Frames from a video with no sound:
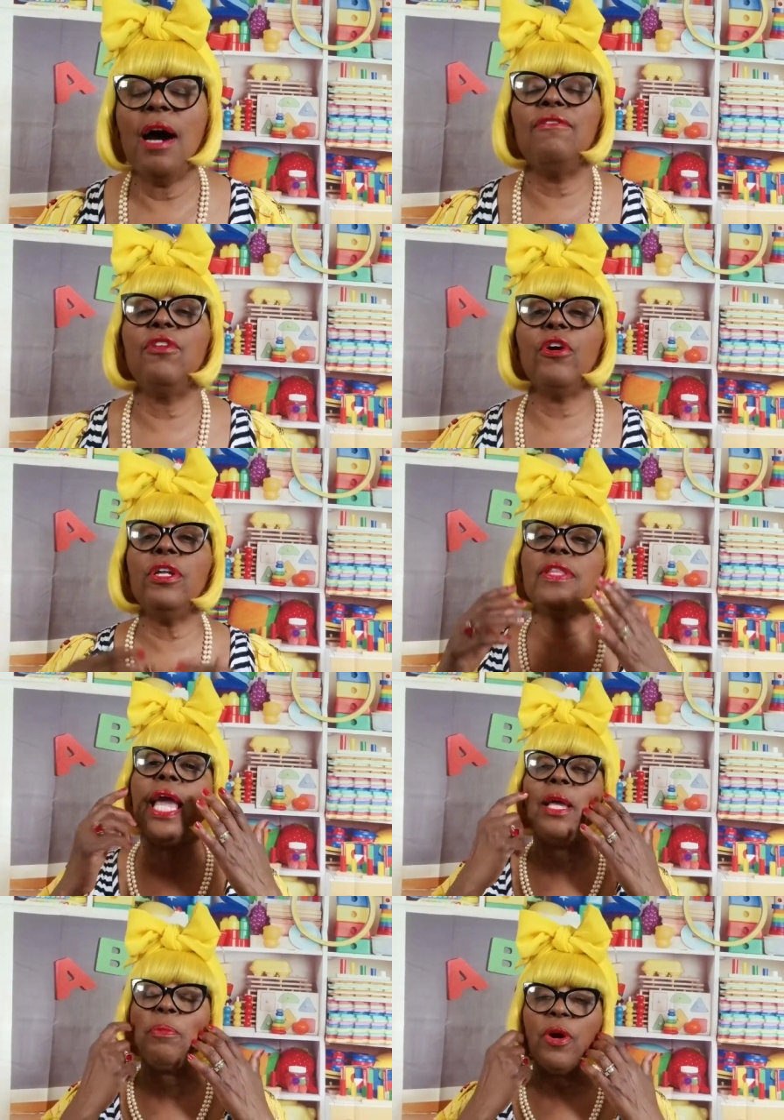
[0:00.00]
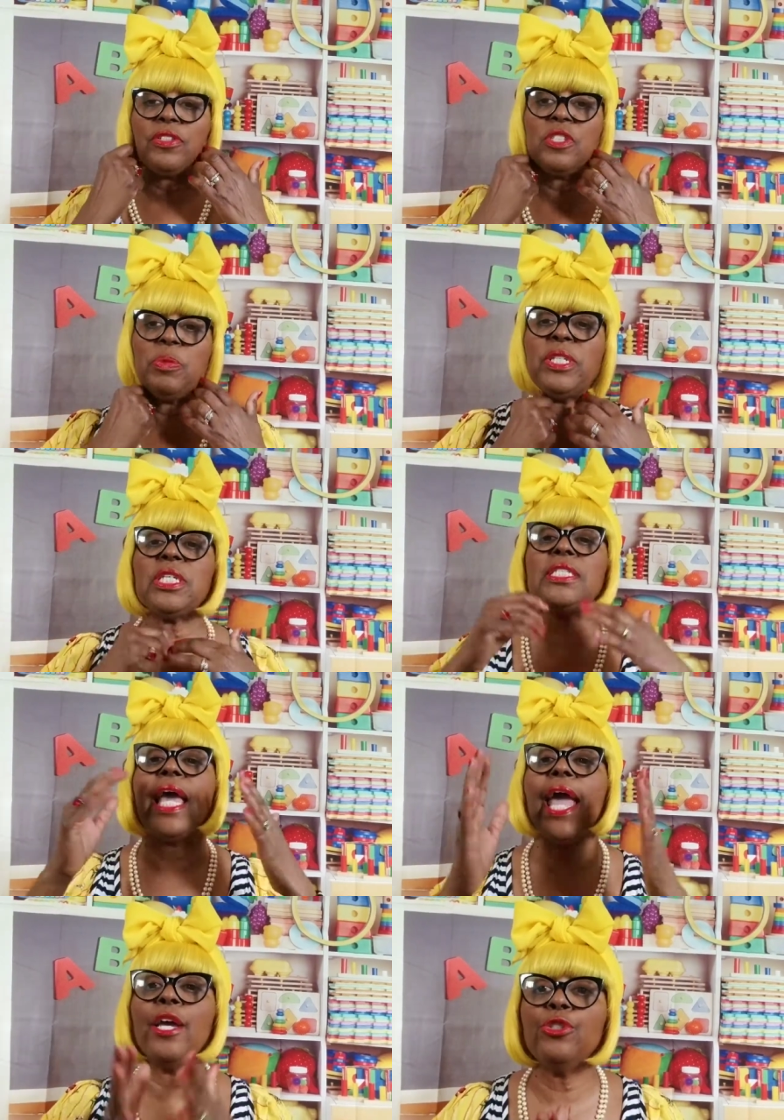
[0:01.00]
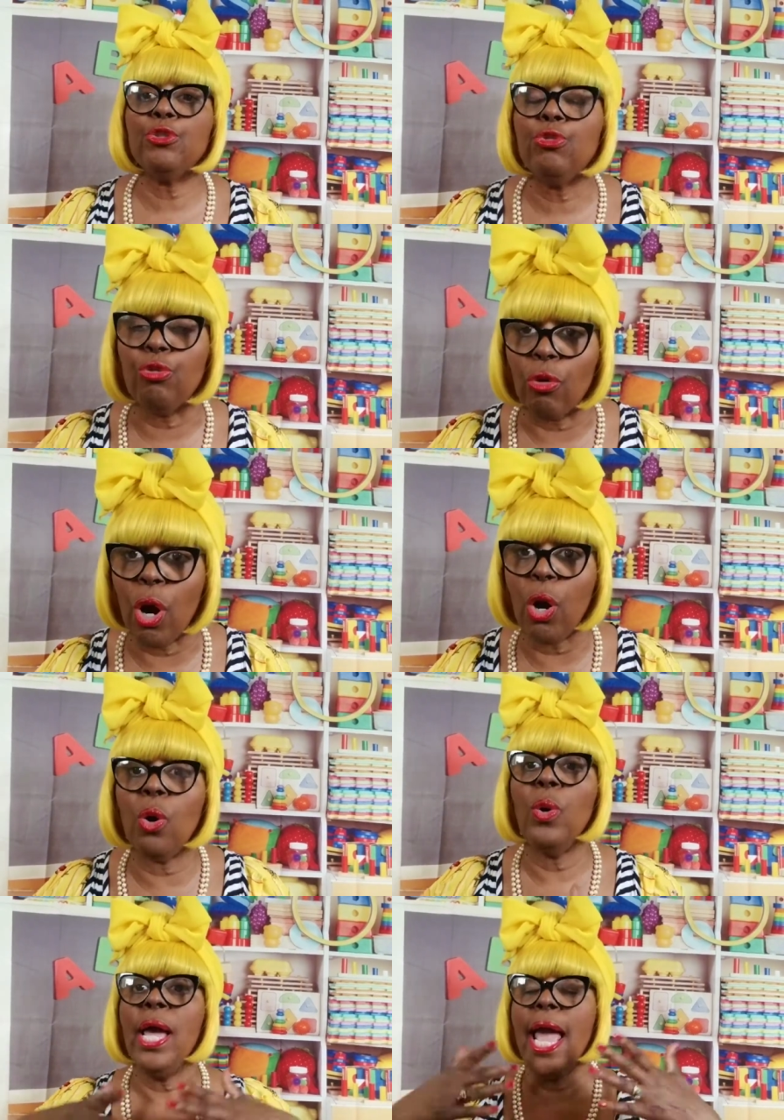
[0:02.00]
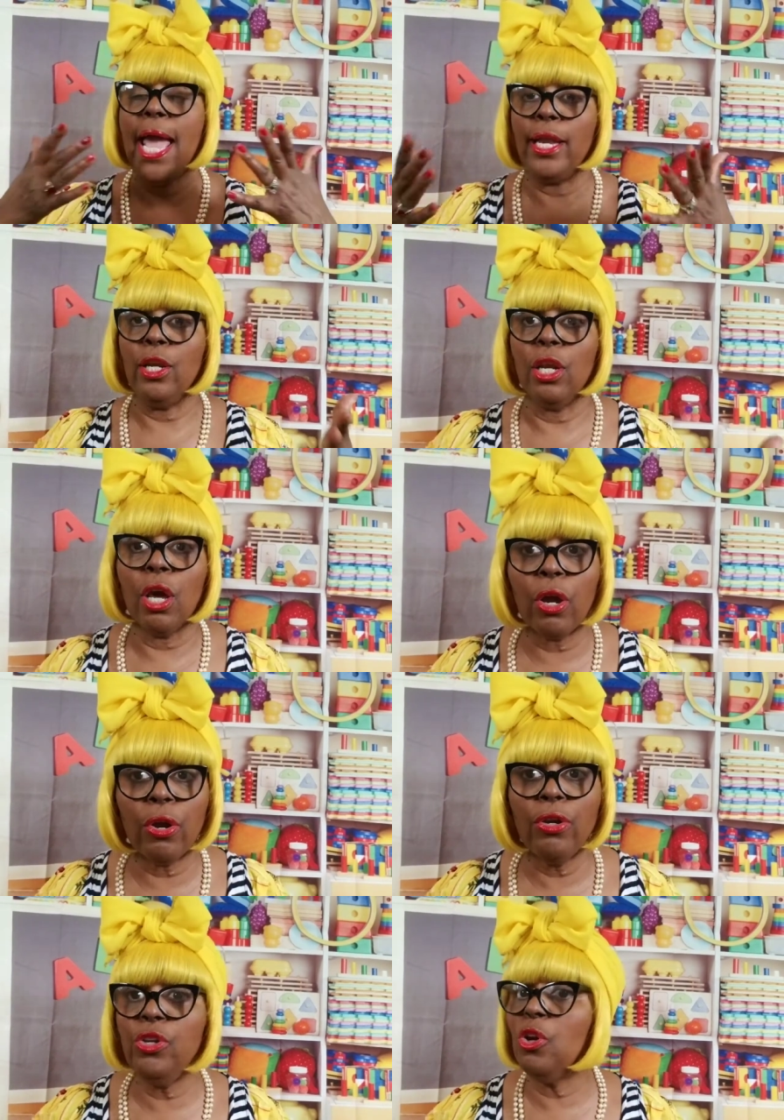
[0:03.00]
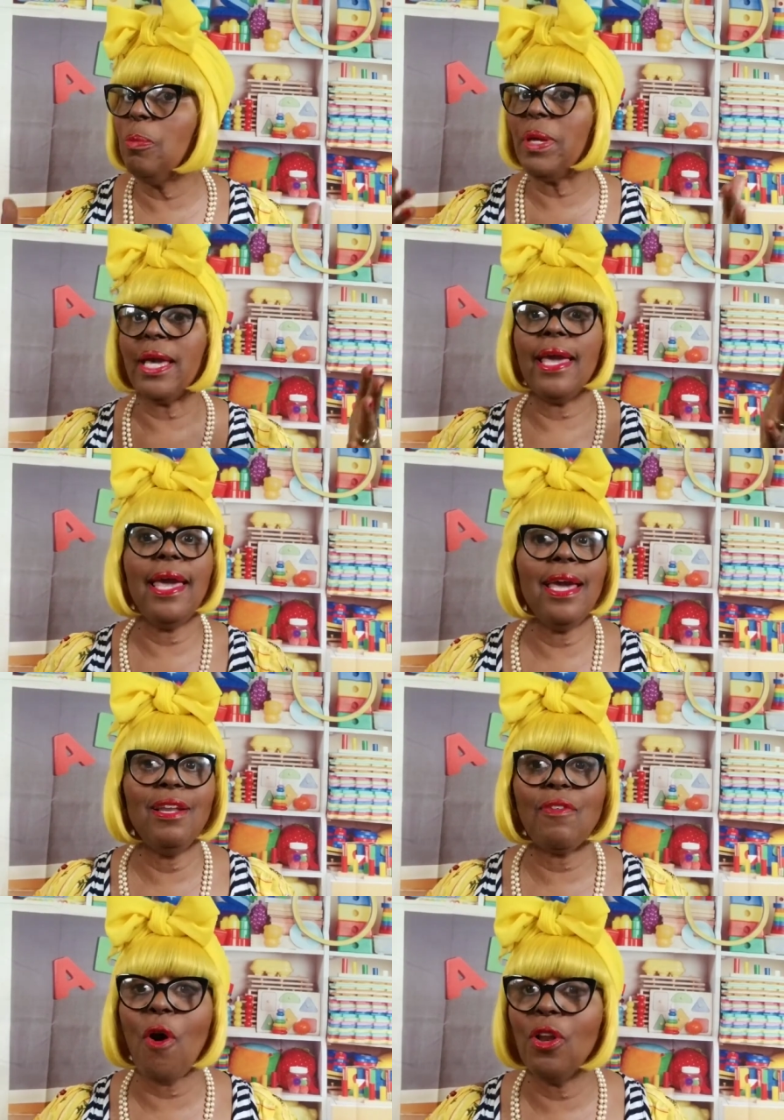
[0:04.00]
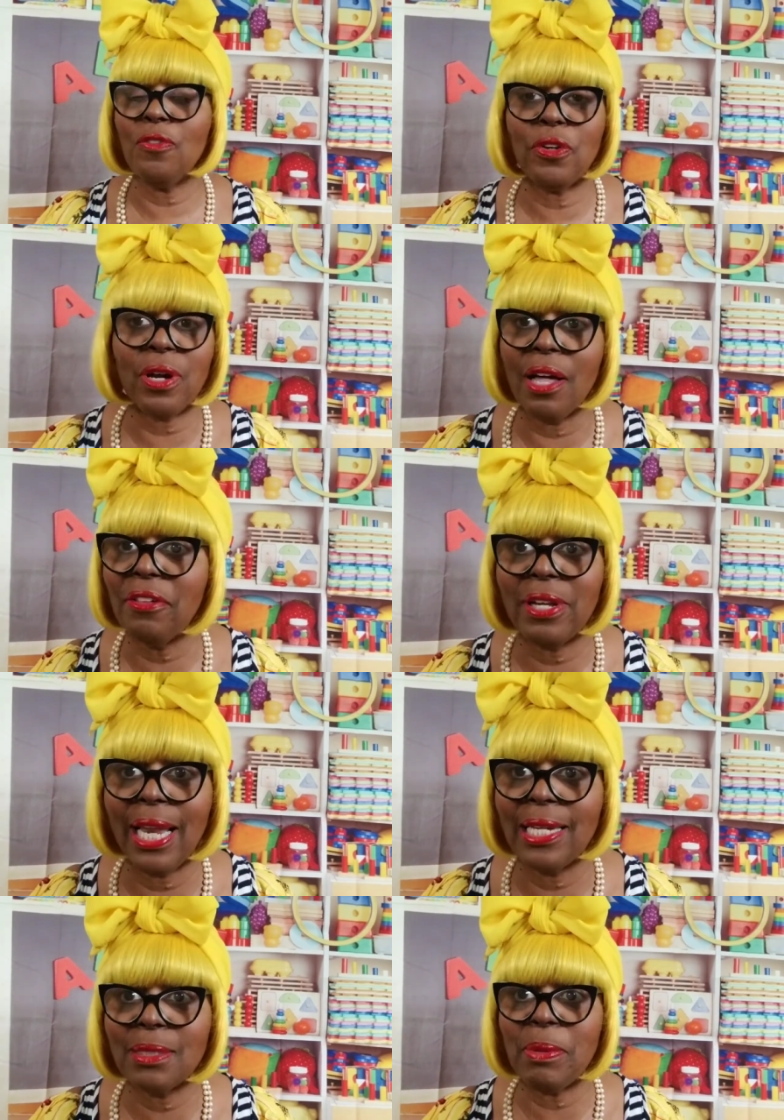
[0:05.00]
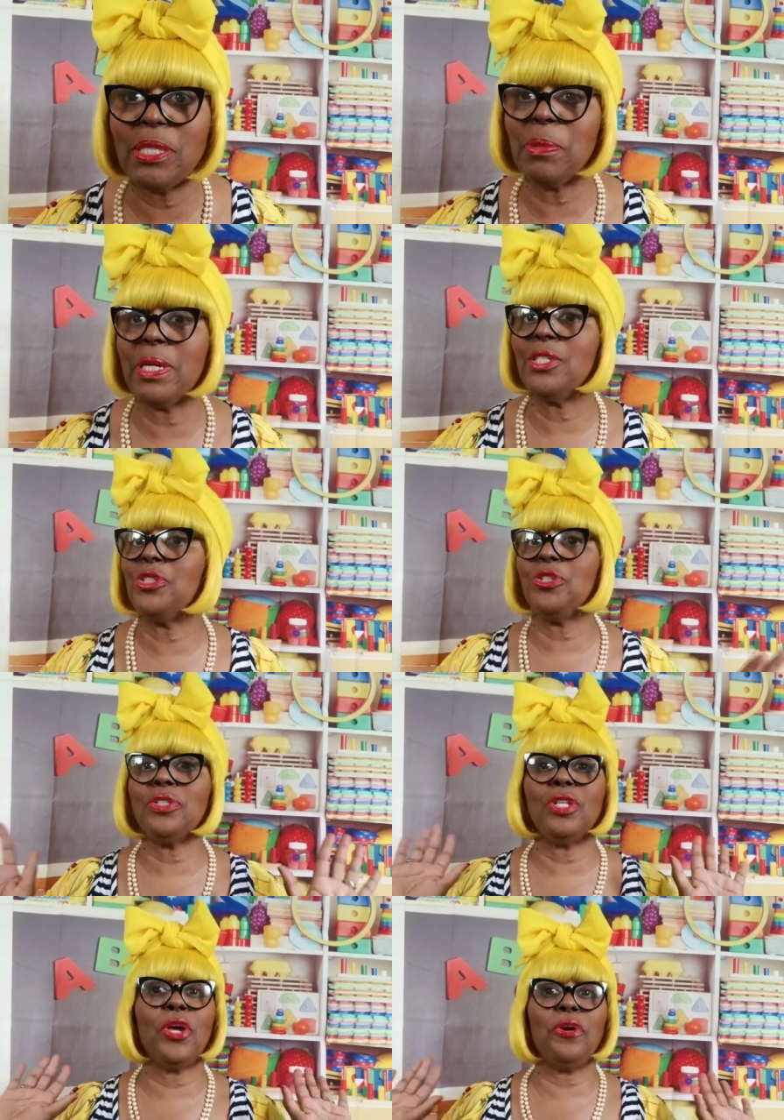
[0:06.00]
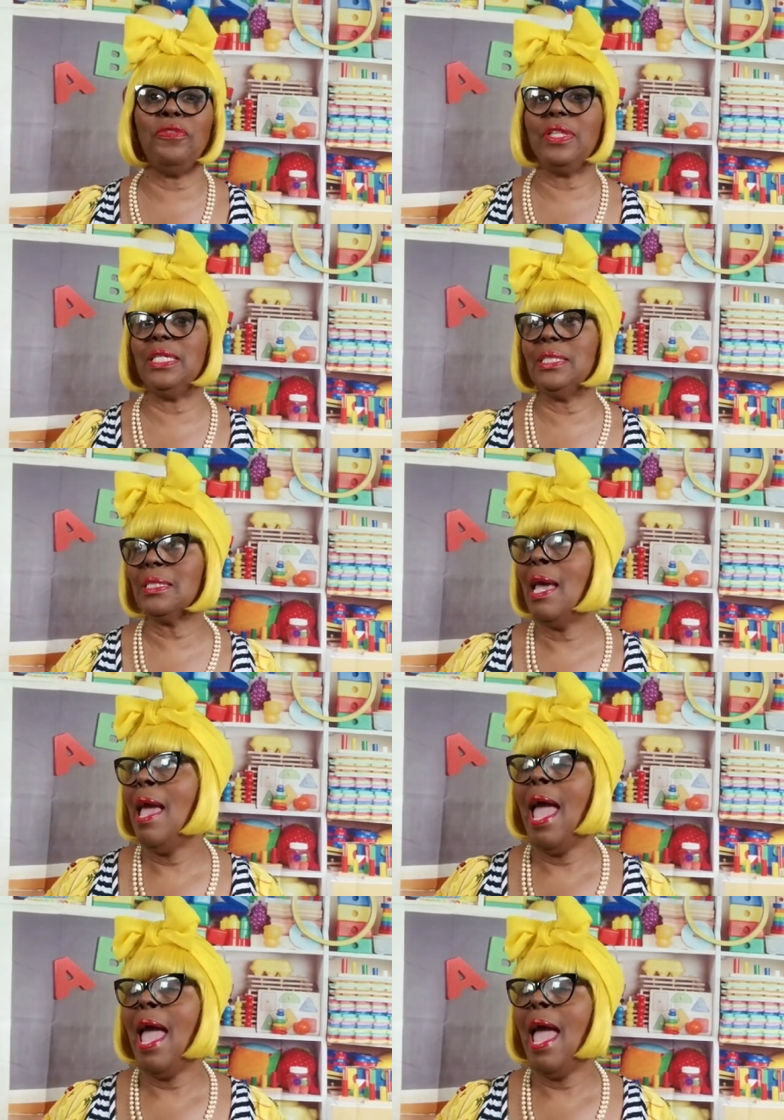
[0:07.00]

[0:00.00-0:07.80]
of learning the eight parts of speech because as you grow and learn, you'll be ahead of all of your other classmates because you'll learn this.